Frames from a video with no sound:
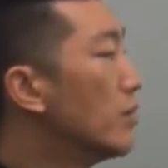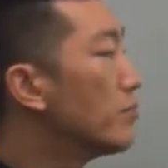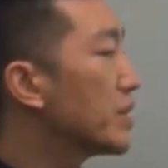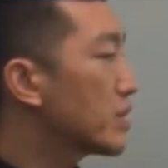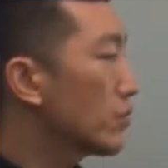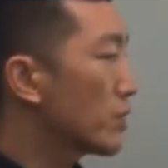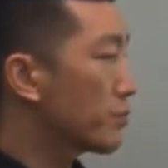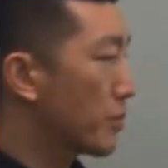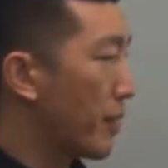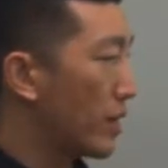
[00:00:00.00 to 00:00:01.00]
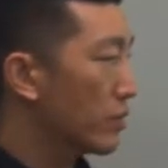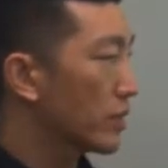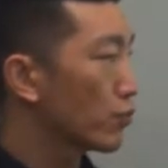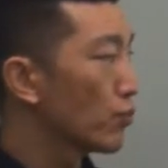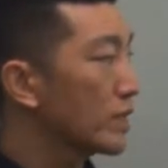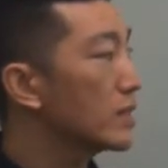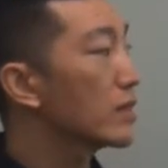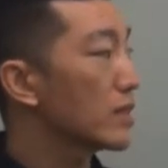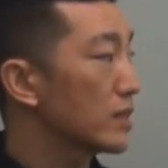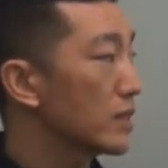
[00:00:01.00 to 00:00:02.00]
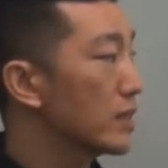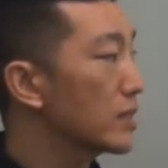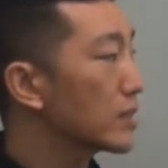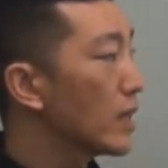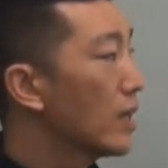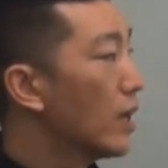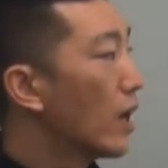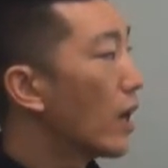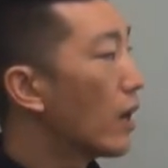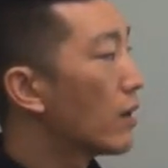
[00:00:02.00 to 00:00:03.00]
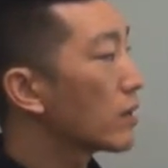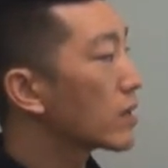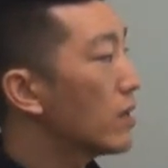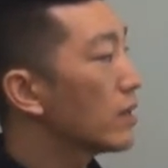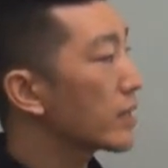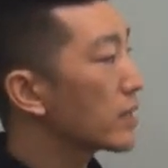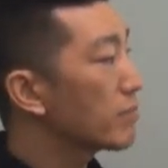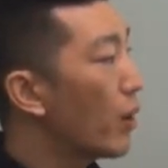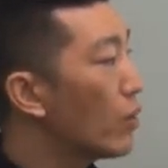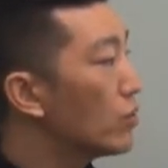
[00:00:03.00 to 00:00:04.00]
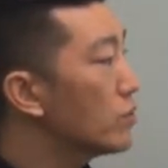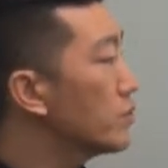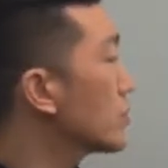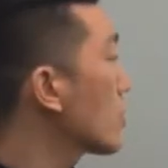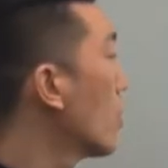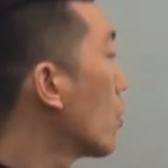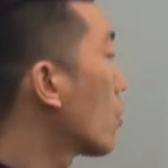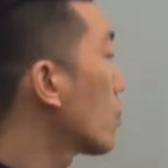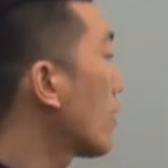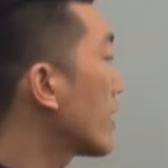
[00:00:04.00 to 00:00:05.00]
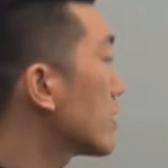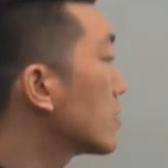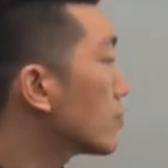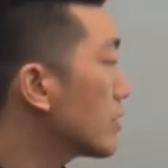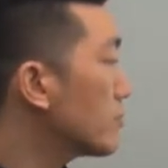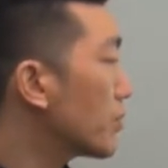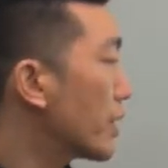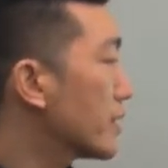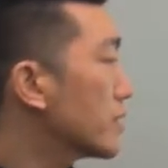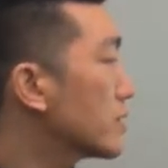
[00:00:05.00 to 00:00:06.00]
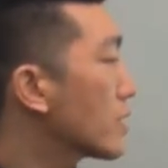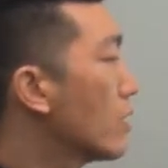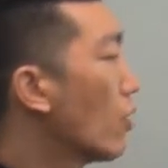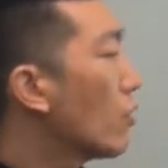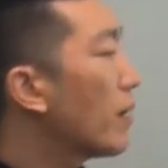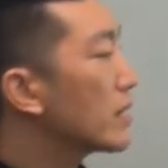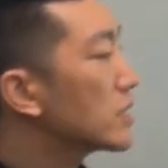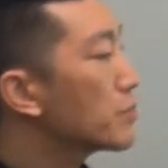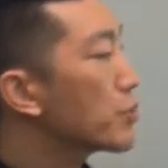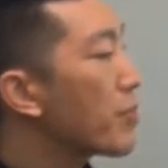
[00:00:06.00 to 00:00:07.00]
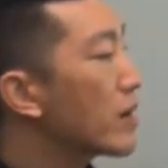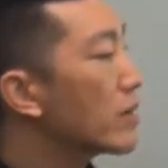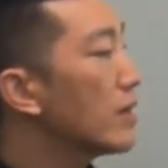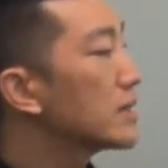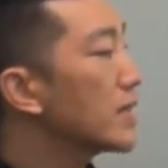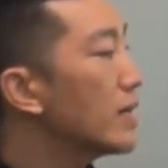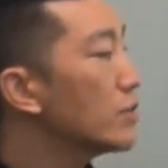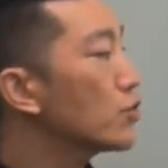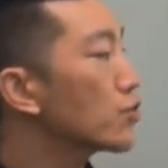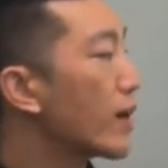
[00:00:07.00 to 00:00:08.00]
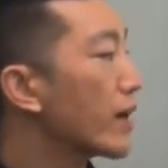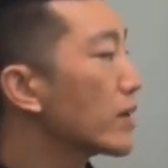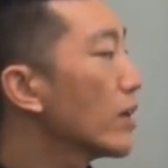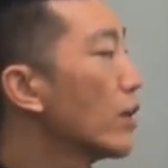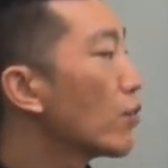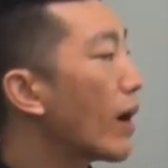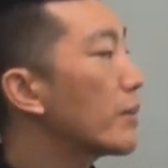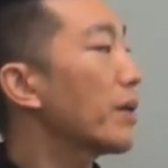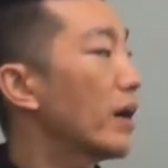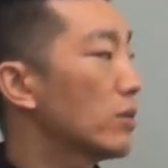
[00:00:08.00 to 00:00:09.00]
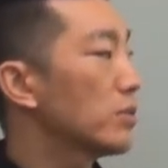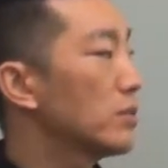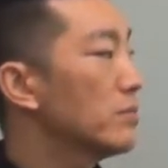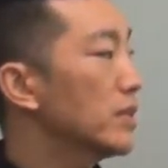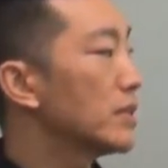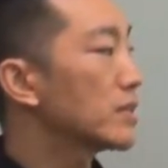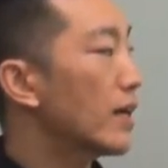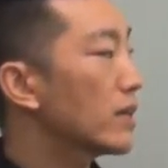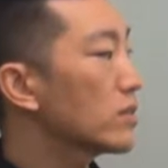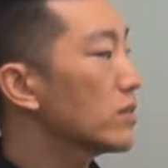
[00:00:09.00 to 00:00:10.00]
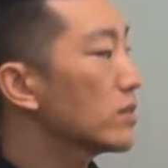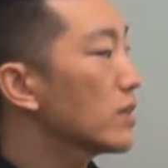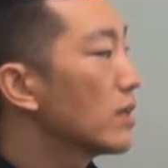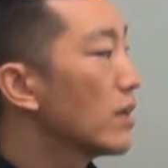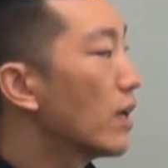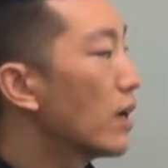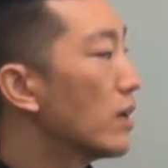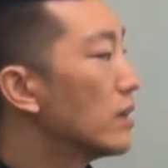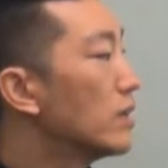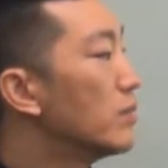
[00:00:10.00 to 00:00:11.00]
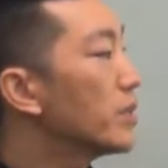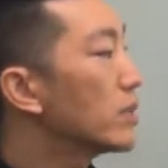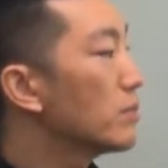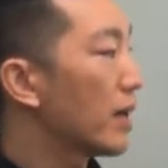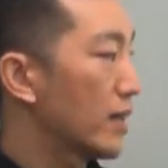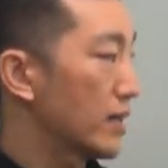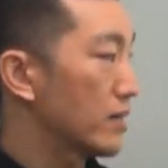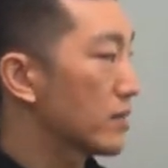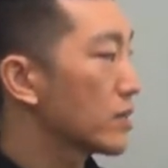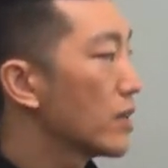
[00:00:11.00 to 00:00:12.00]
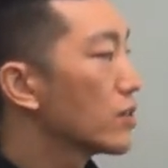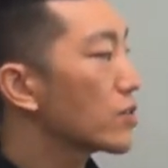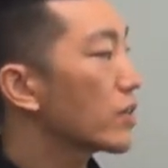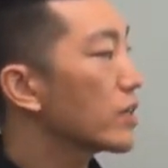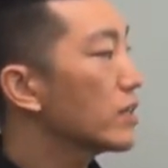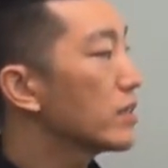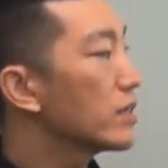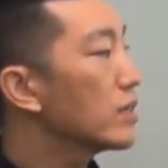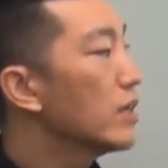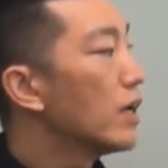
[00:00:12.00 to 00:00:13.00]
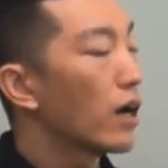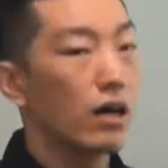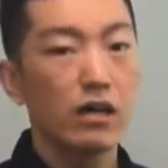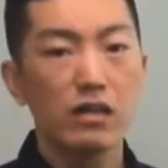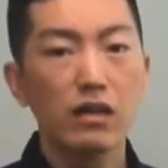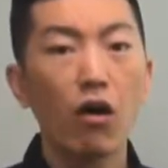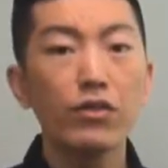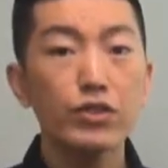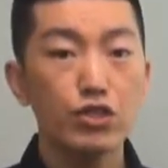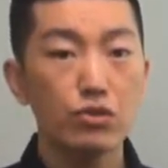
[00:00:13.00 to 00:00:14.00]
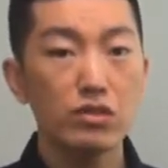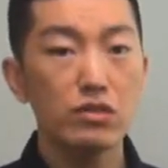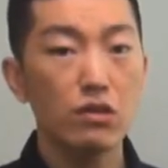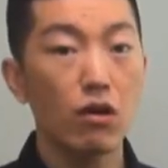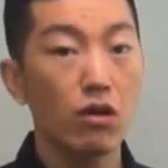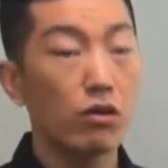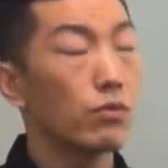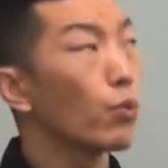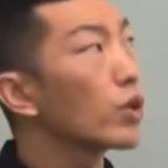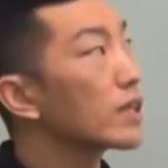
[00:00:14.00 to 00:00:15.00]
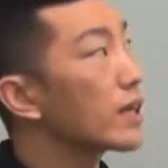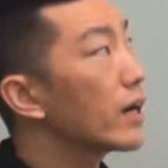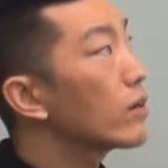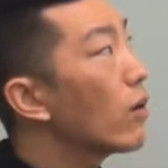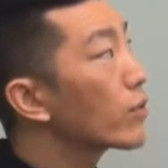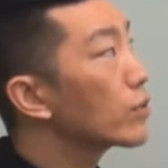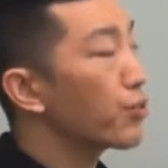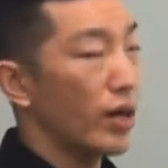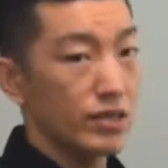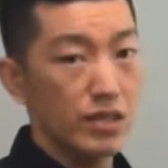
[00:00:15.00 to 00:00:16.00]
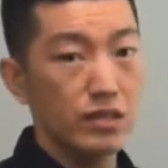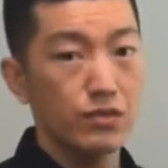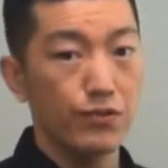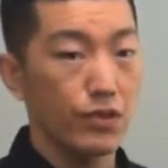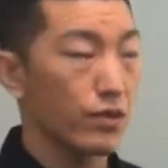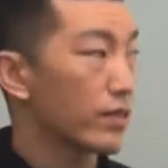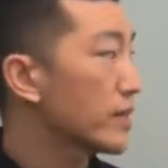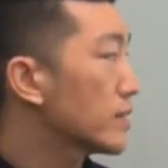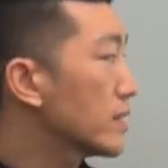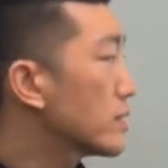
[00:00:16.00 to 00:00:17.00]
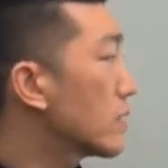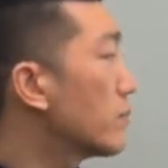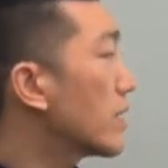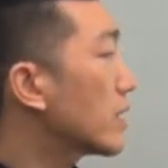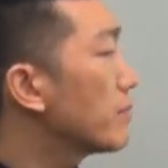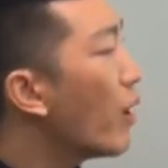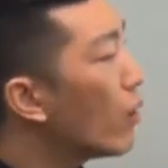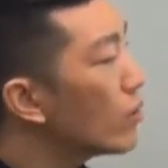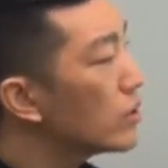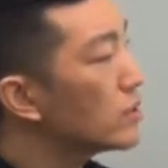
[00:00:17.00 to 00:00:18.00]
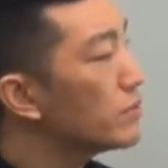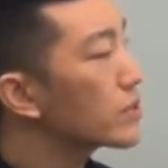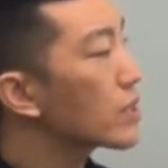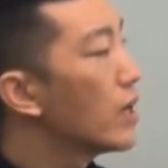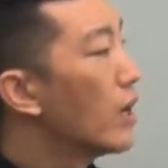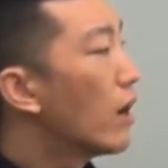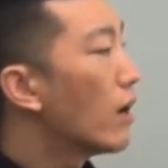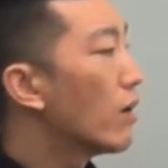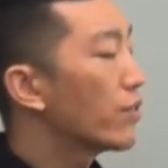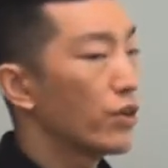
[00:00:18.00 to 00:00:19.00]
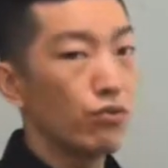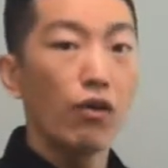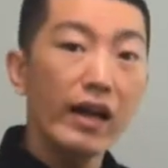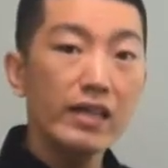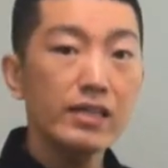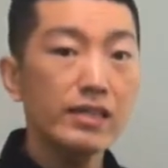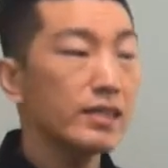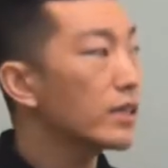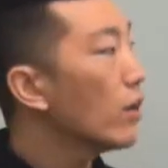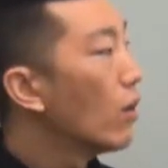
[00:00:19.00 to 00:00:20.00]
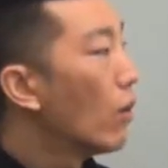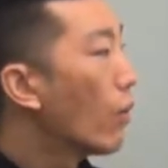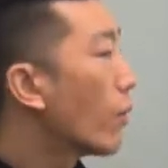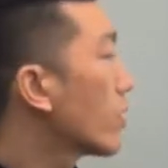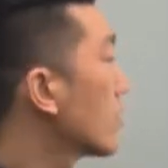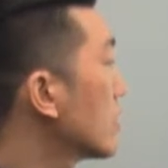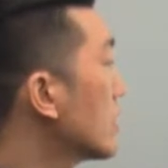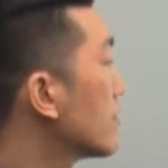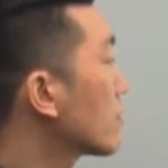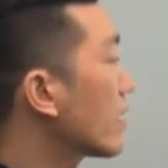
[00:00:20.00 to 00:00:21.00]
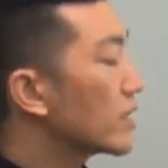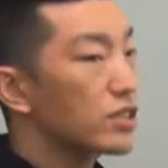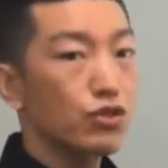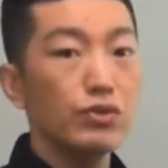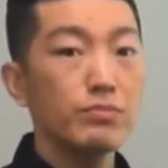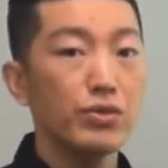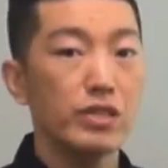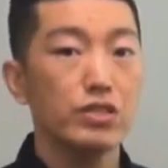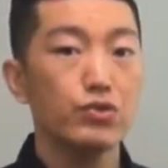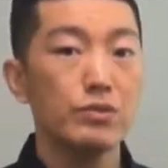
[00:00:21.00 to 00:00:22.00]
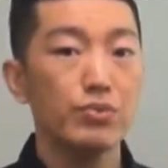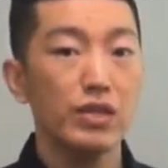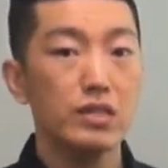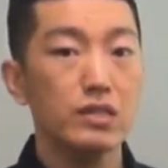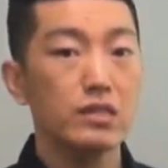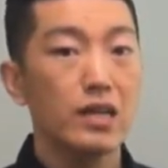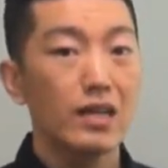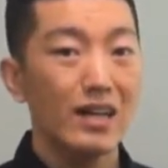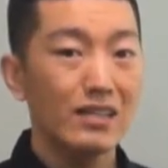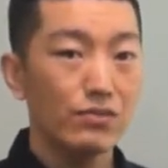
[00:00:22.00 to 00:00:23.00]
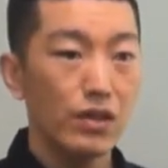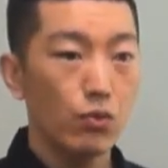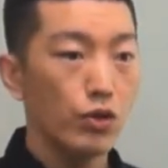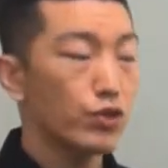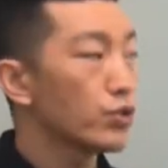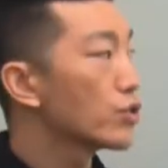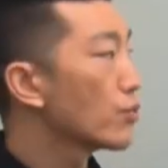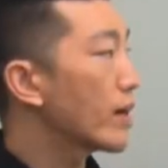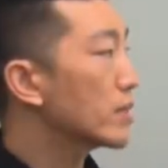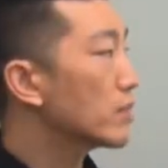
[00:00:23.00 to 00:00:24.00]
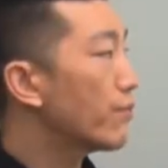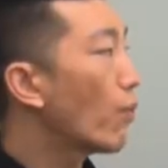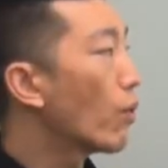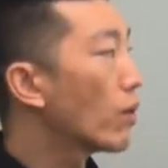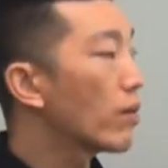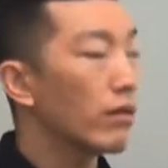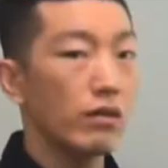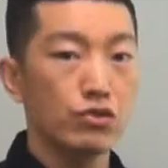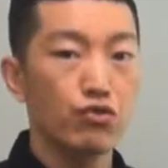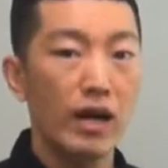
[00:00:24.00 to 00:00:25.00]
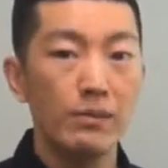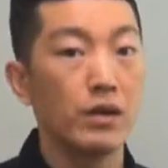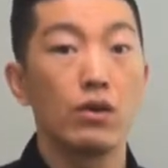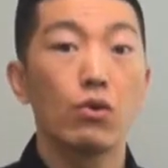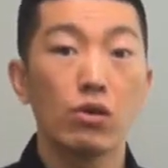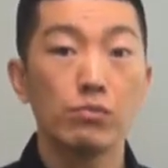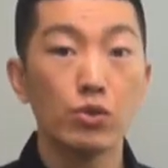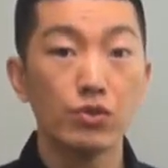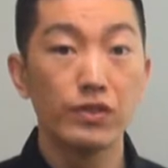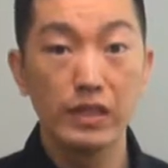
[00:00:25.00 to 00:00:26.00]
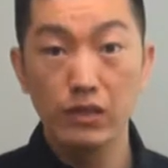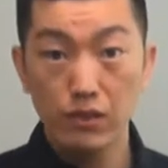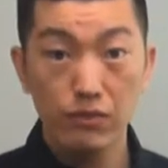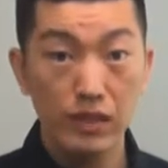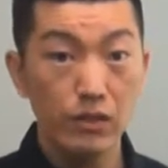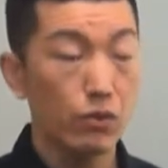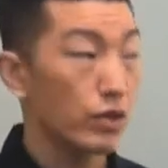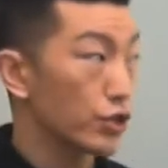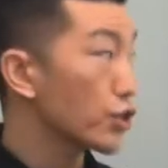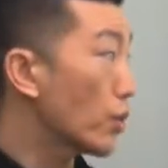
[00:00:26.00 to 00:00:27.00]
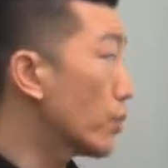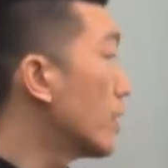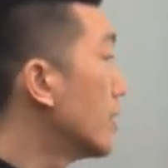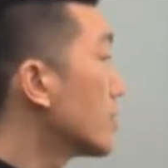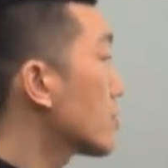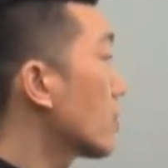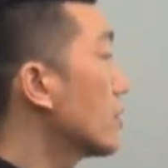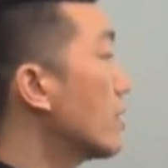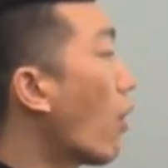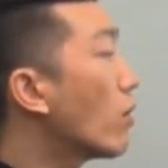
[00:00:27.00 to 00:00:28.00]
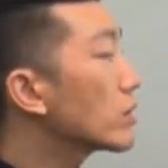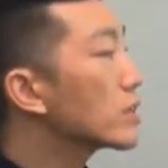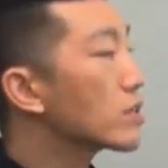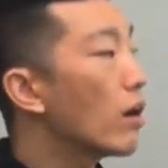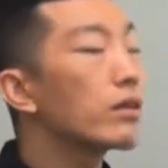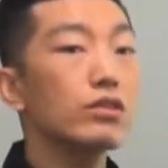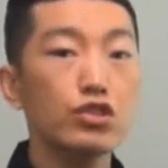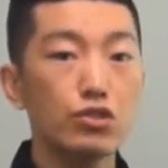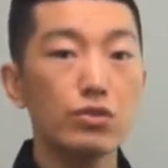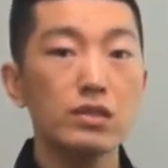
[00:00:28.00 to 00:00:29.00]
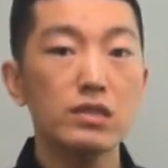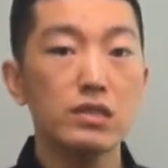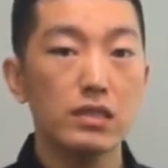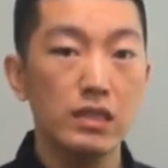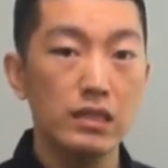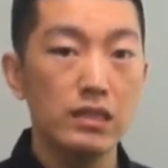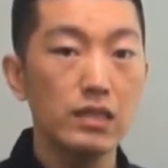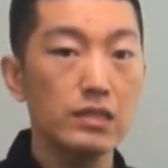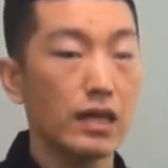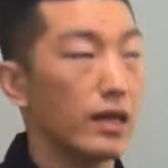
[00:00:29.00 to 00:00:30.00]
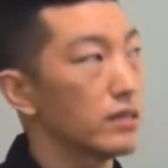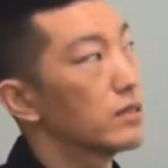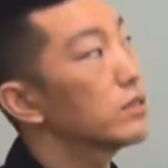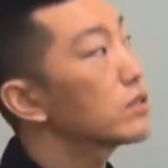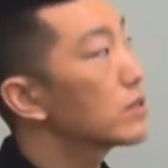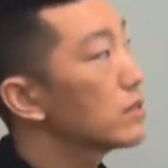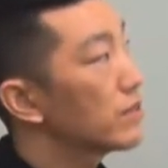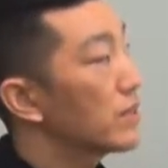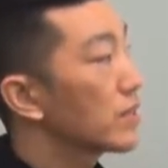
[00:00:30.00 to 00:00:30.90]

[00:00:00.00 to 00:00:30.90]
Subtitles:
busy with preparing written thesis, collecting poems, or writing screenplays, Obasi prepared a 10-track rap album entitled Liminal Minds. So here, other students are working on other projects for their thesis. They're making poems, they're writing, or they're even writing screenplays. Screenplays, kind of like what you direct for a drama or a movie, right, or a show. So all these other students in his college, the